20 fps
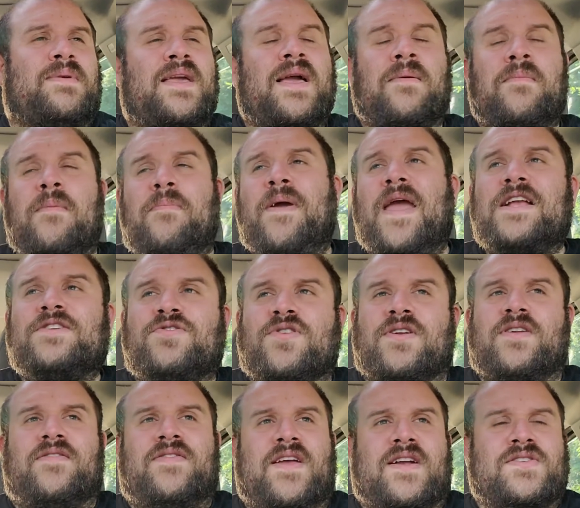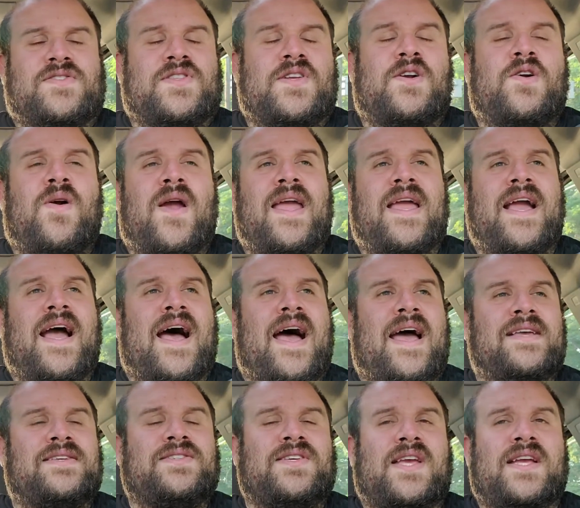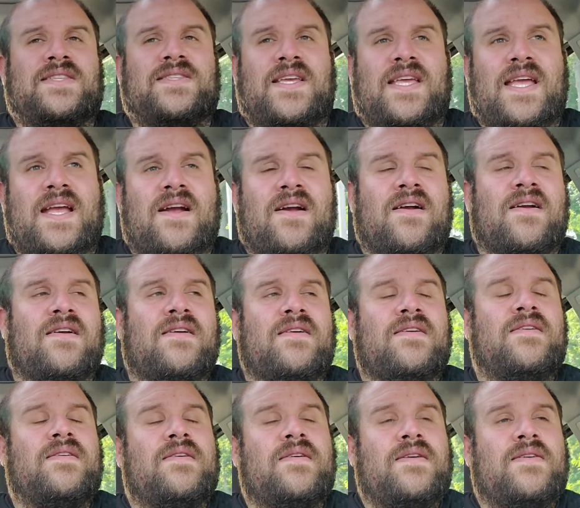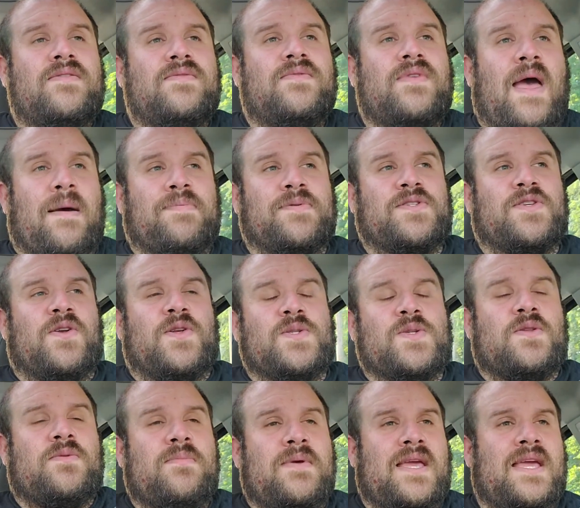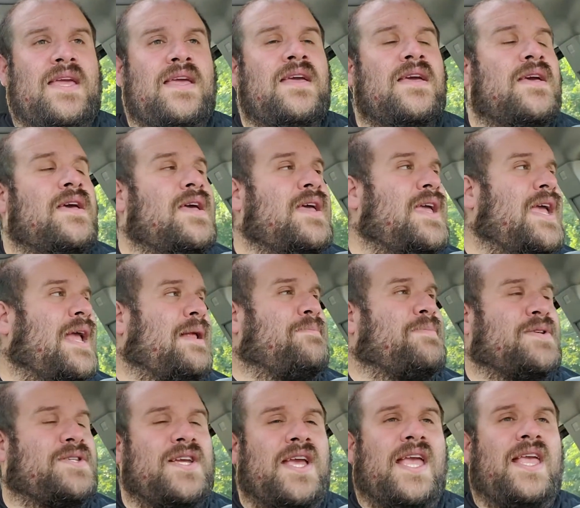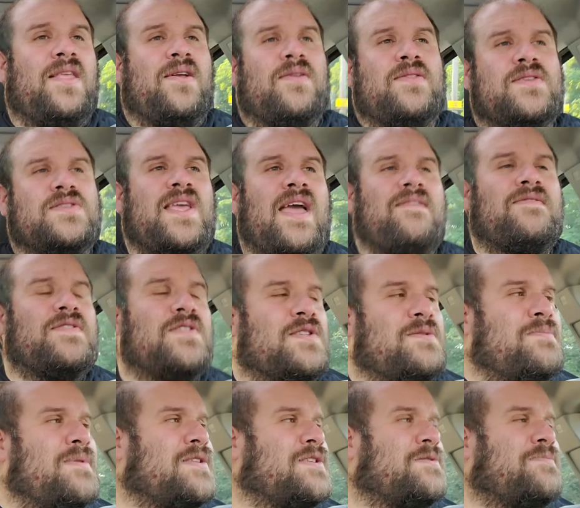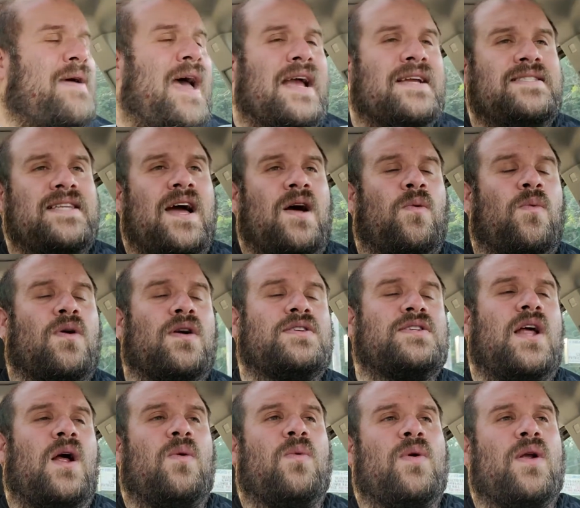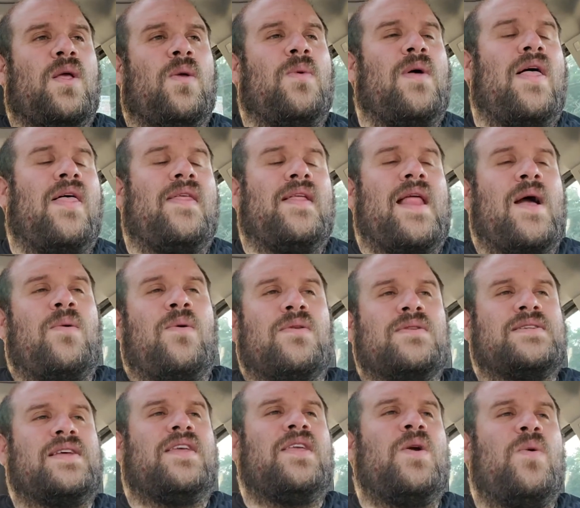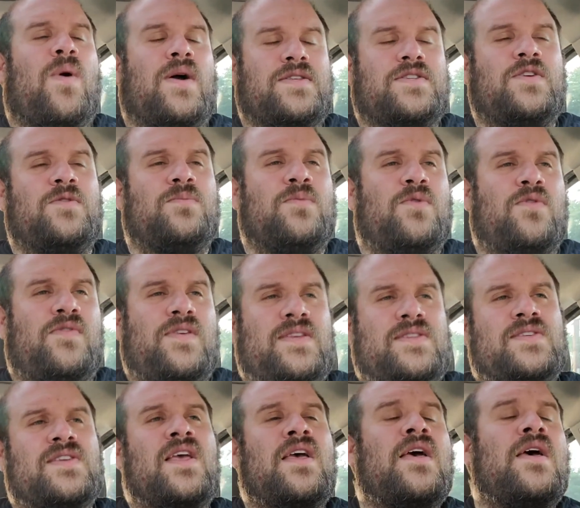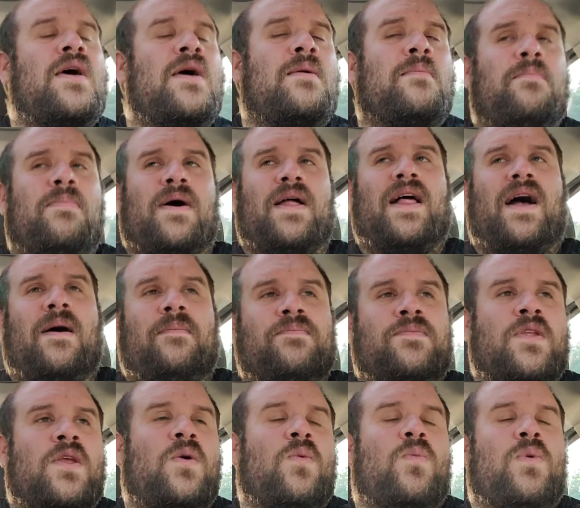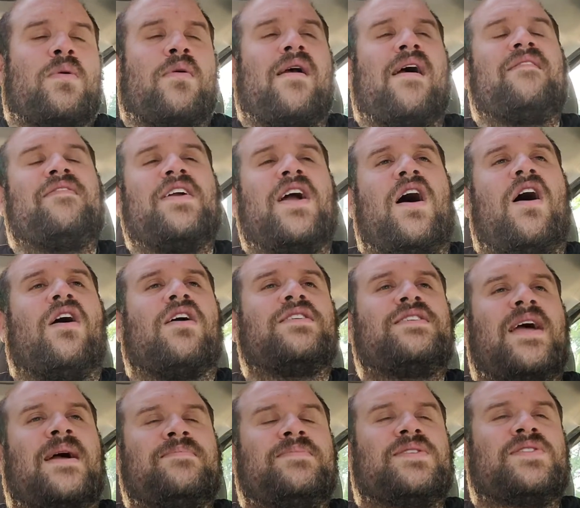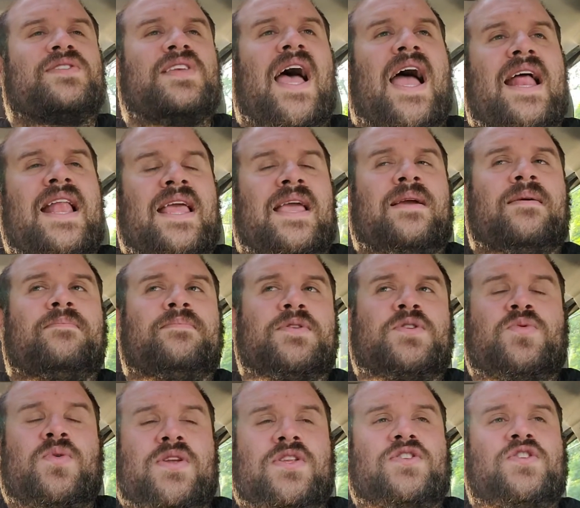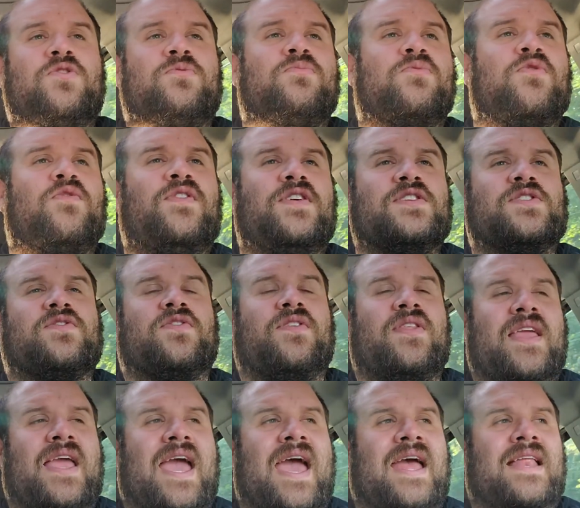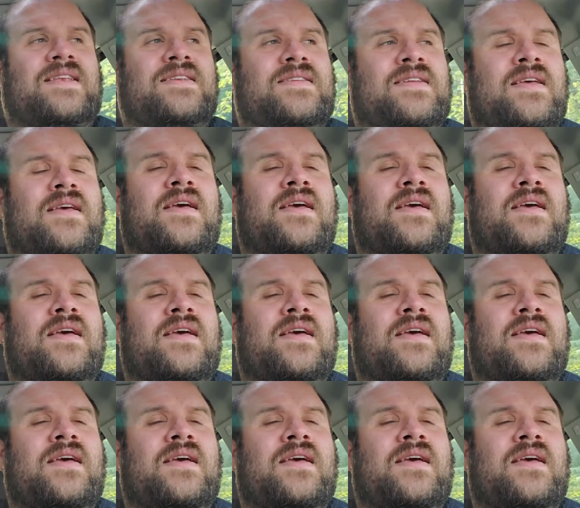become a patron of theirs. They're great guys. You get to hear episodes of me. In particular, this Kevin Smith SmackDown worked out real well, and I won't tell you what two movies, but um, we were having a hard time deciding between two movies for the end,